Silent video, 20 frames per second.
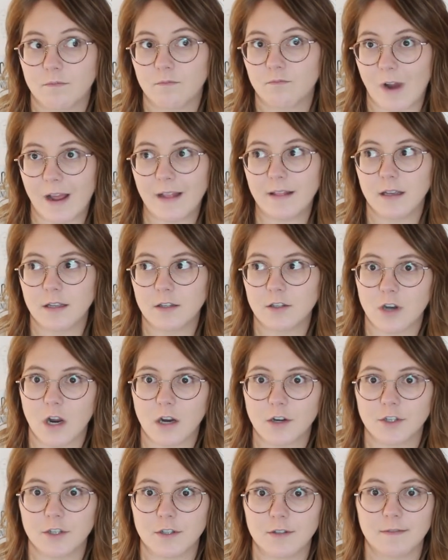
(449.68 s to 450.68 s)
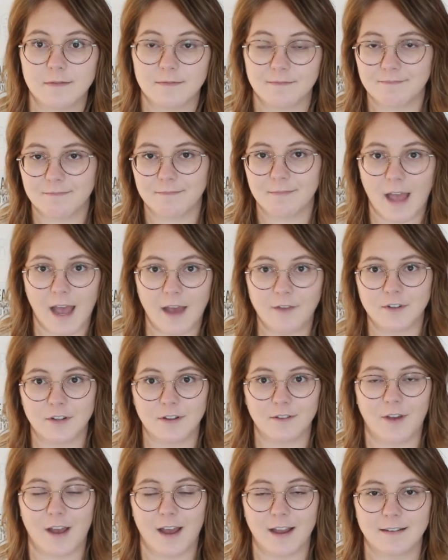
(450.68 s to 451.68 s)
read the instructions after the
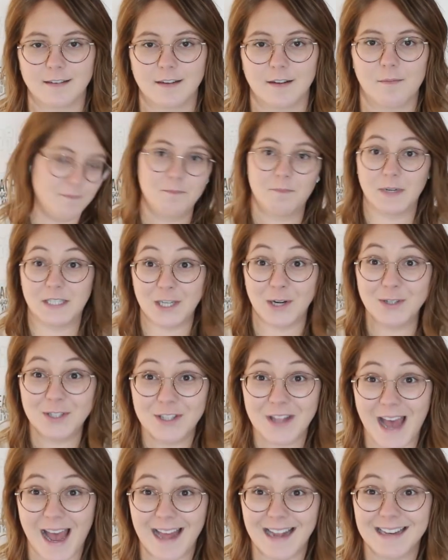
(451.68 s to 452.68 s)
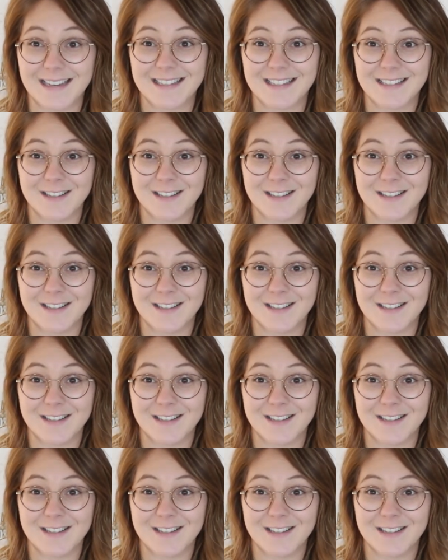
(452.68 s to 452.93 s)
fact. But don't do that.